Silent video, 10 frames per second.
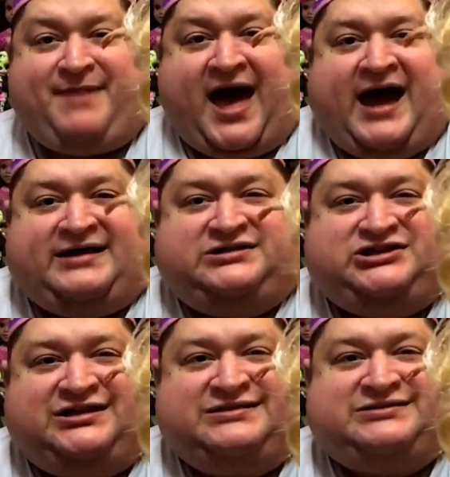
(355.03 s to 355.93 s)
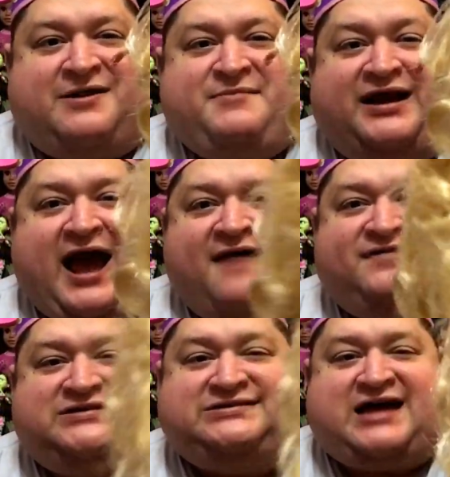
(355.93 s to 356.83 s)
packaging, so I'm going to have
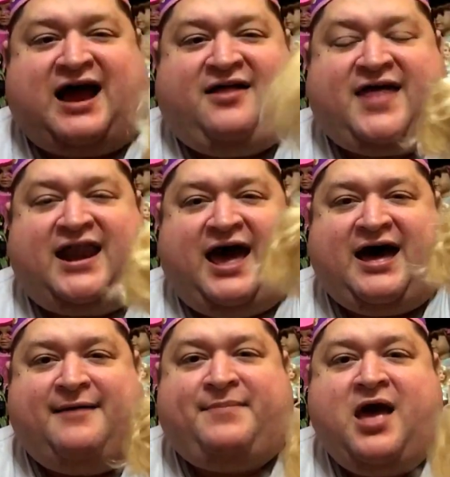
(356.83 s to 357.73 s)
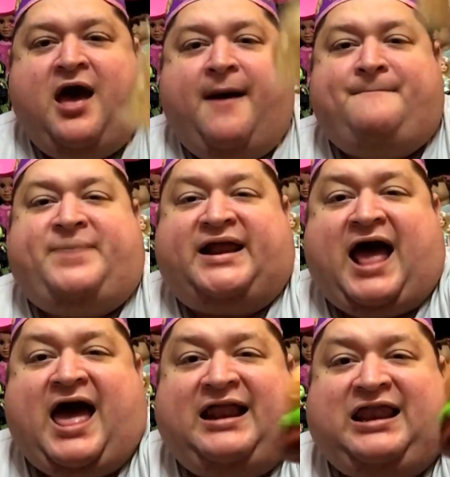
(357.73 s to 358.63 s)
to style that up. But
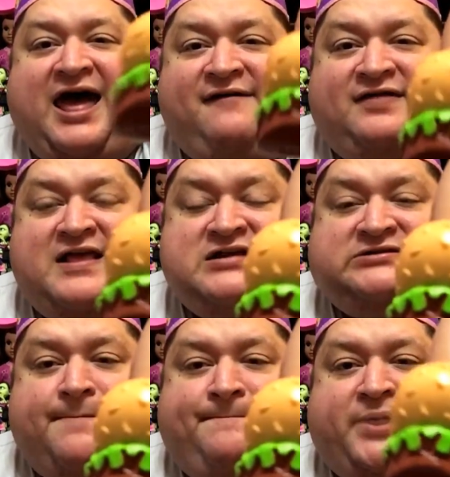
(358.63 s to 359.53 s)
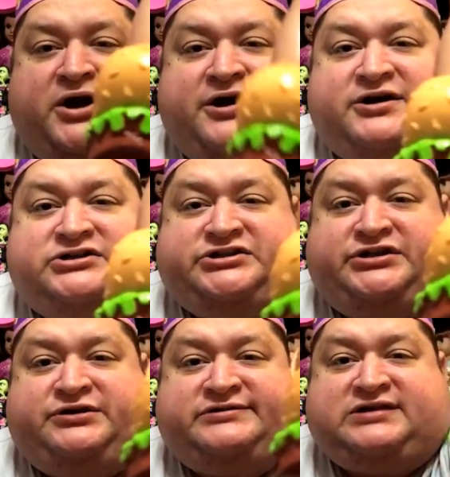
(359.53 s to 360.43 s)
I love these burger
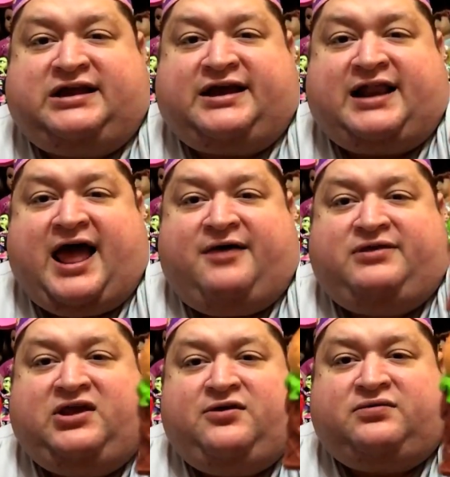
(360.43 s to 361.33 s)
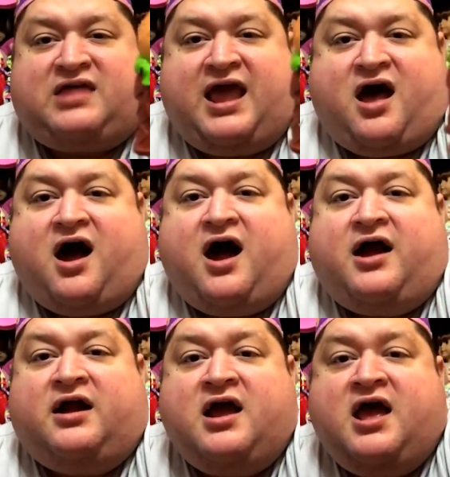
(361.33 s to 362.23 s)
shoes. Look at how cute they are.